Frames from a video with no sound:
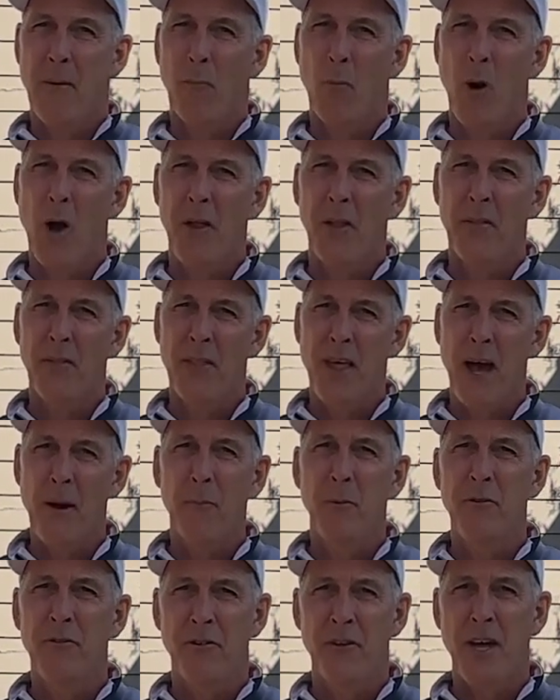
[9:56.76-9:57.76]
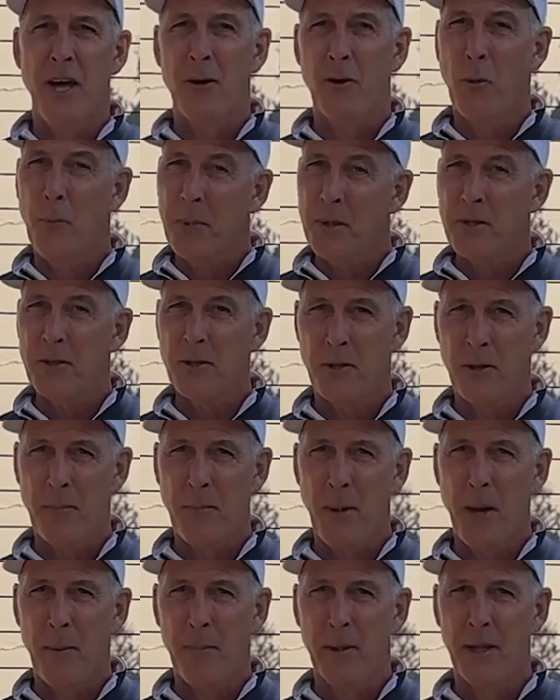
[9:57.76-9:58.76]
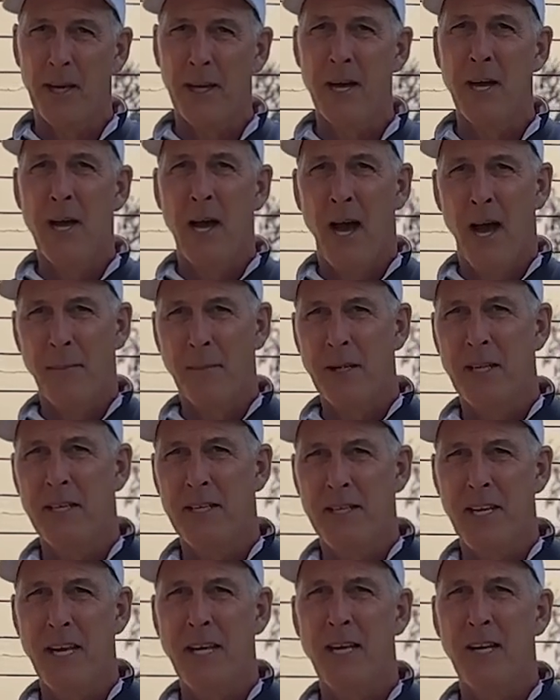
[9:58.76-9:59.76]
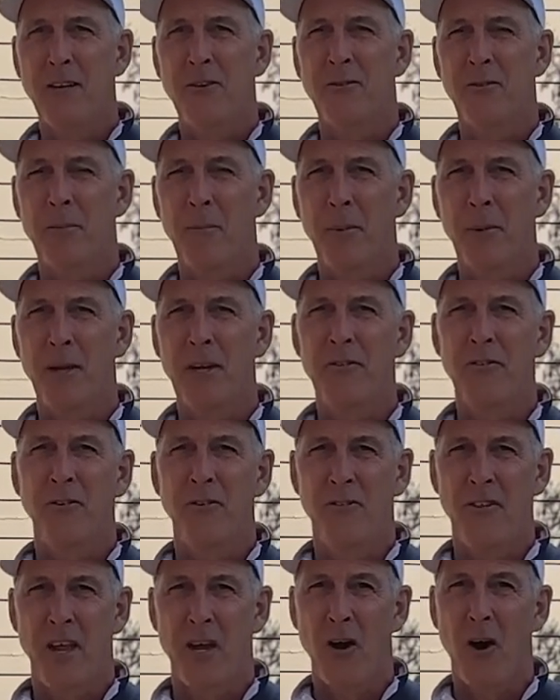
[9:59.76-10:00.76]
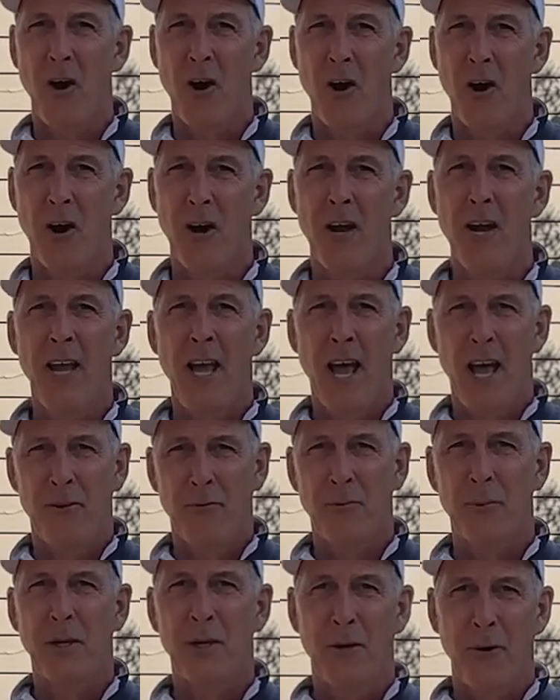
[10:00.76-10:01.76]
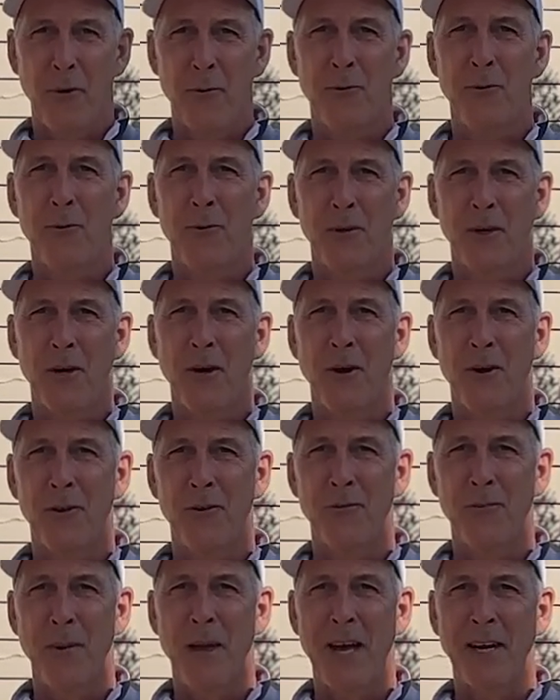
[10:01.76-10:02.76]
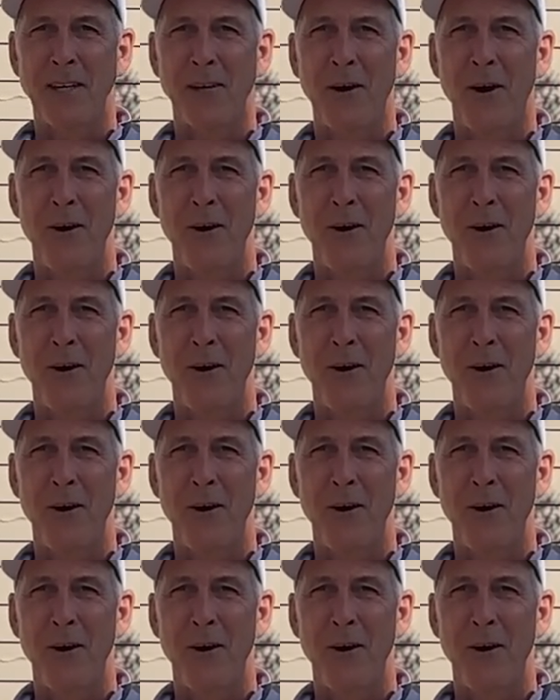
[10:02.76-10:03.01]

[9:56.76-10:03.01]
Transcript: And while that one's not open to the public, I'm going to take you to some places that are as we go through the Carlsbad